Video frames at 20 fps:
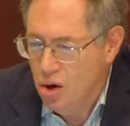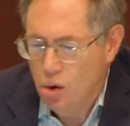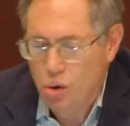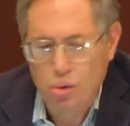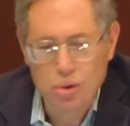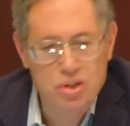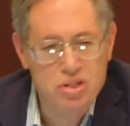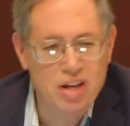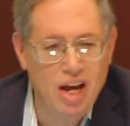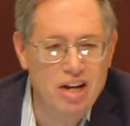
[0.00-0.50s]

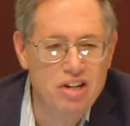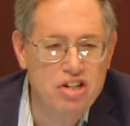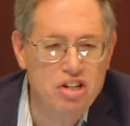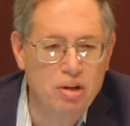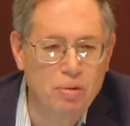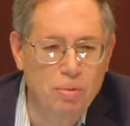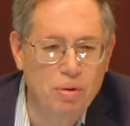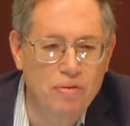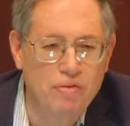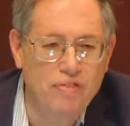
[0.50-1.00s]
who
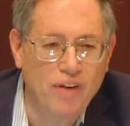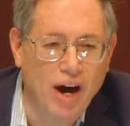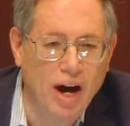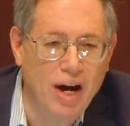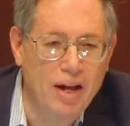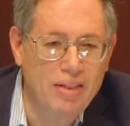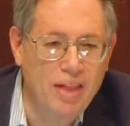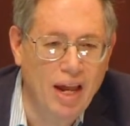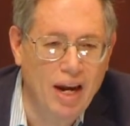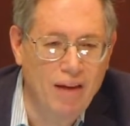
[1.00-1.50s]
essentially would
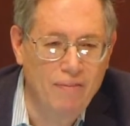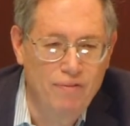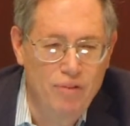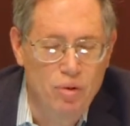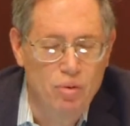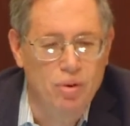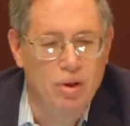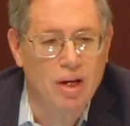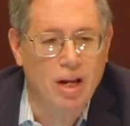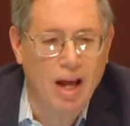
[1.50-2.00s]
find that if
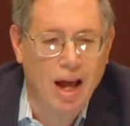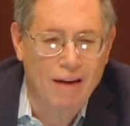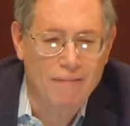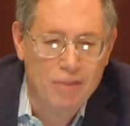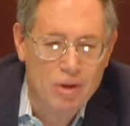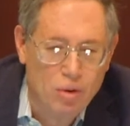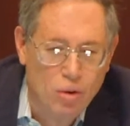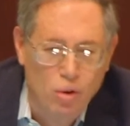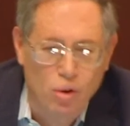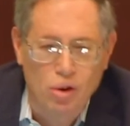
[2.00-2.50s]
you could have
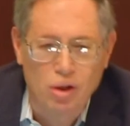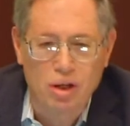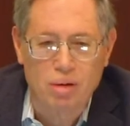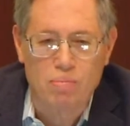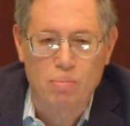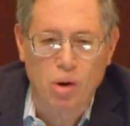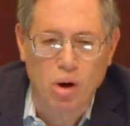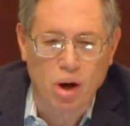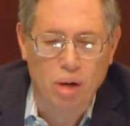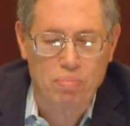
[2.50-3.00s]
an organ
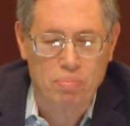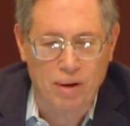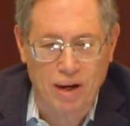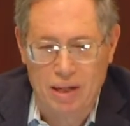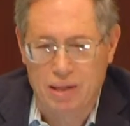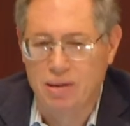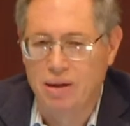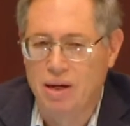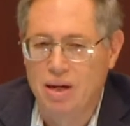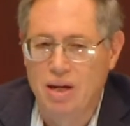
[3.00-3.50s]
market,